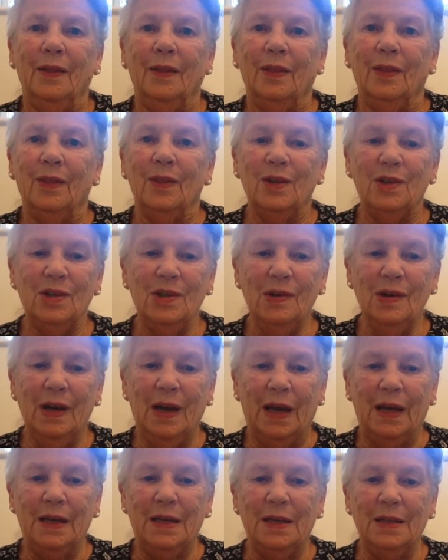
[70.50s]
The two
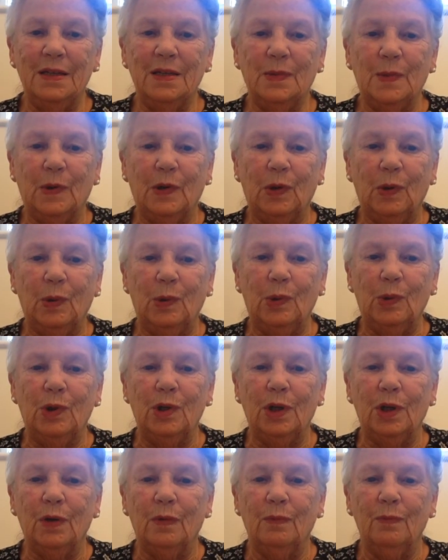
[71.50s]
ladies were called
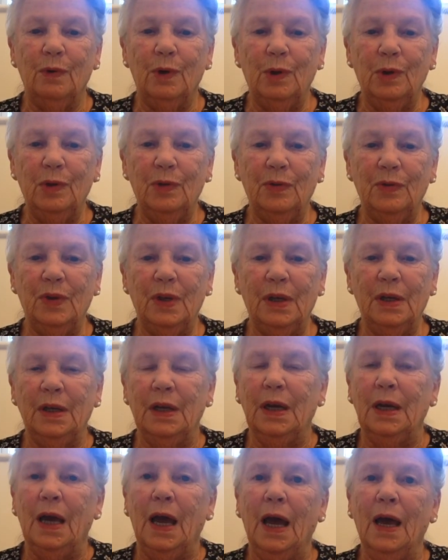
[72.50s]
Ruth
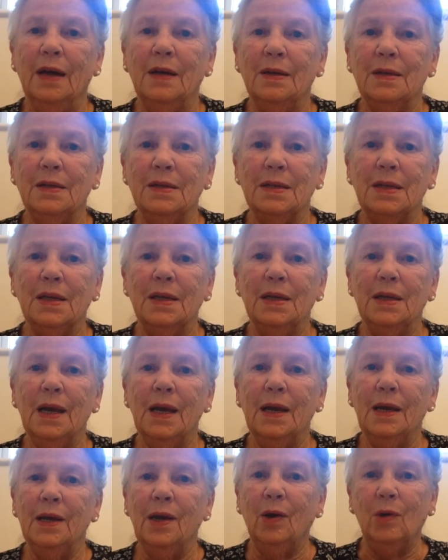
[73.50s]
and
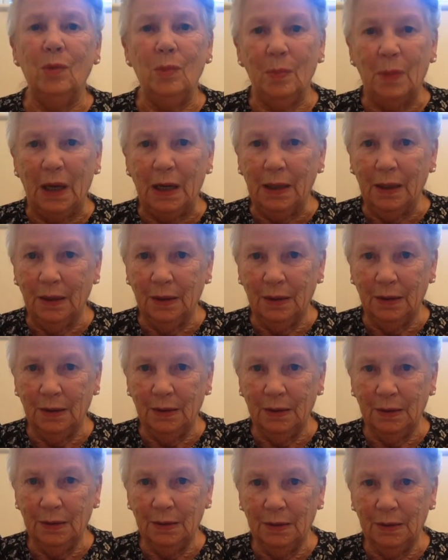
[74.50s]
Naomi.
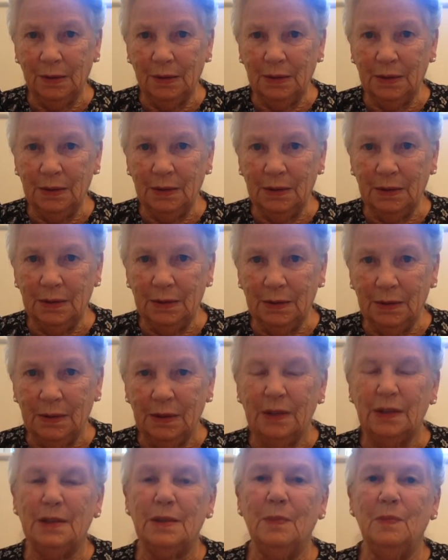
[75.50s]

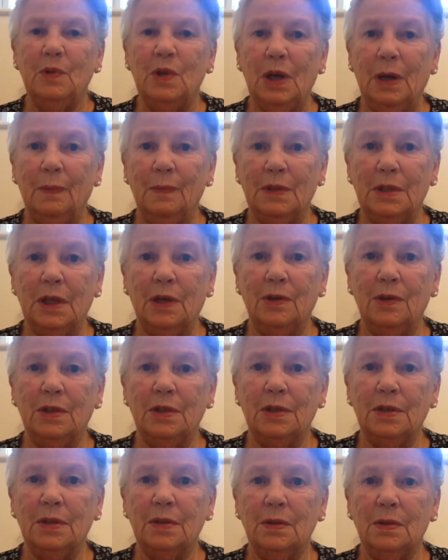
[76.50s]
Sometimes
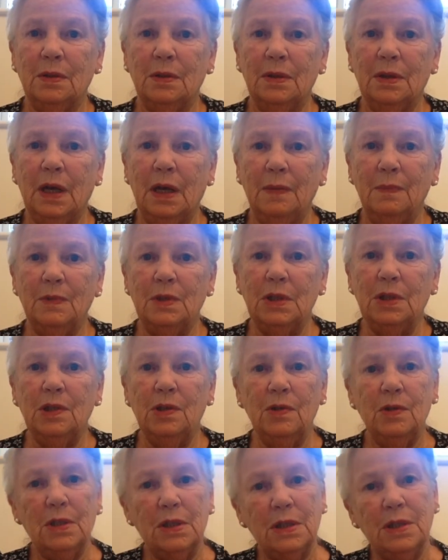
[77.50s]
those names are
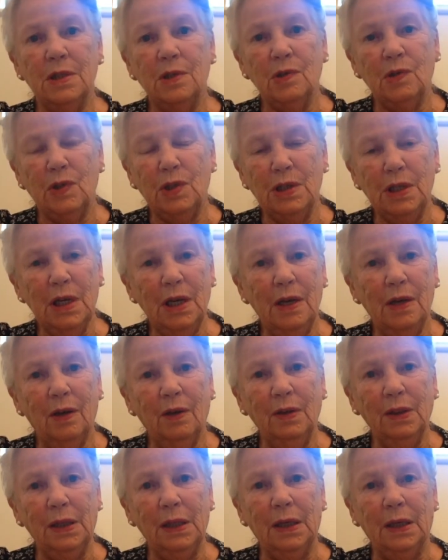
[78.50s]
used still today,
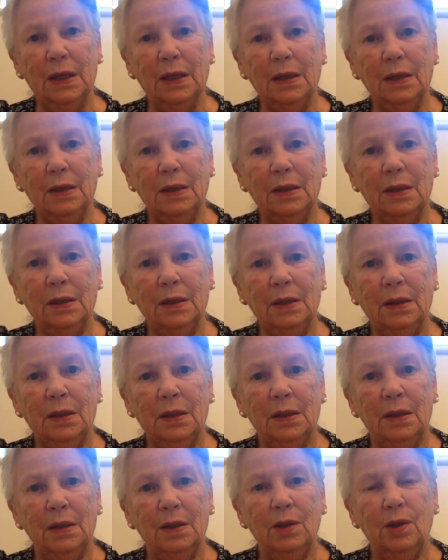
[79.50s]
aren't they?
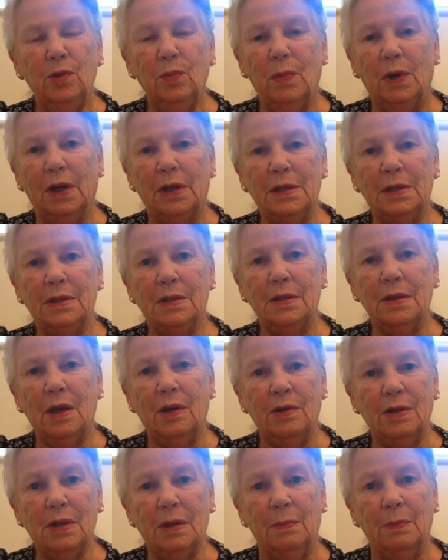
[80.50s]
You might know
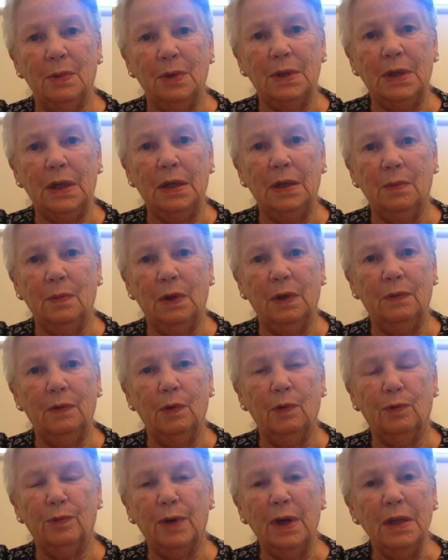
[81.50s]
somebody, one of your
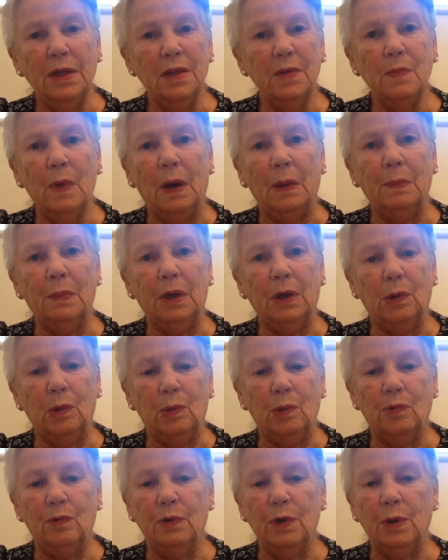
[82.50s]
friends might be called
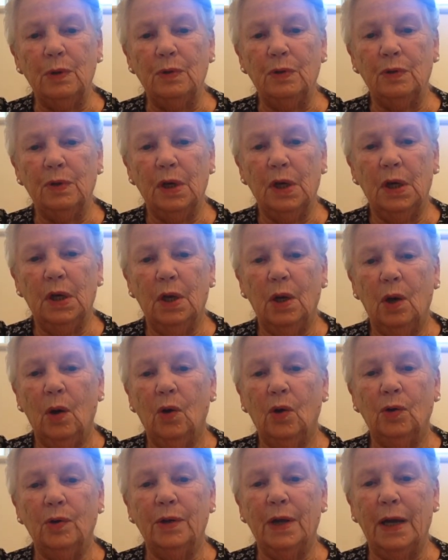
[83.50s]
Ruth
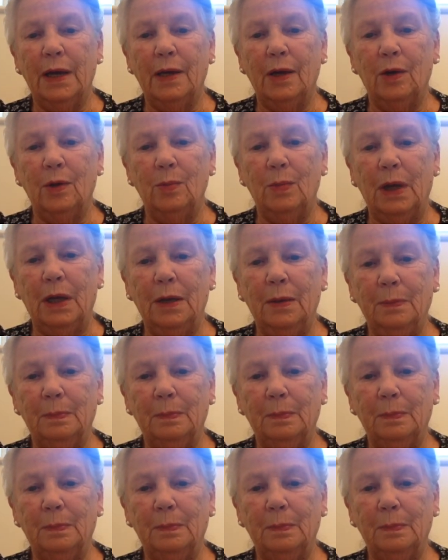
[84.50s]
or Naomi.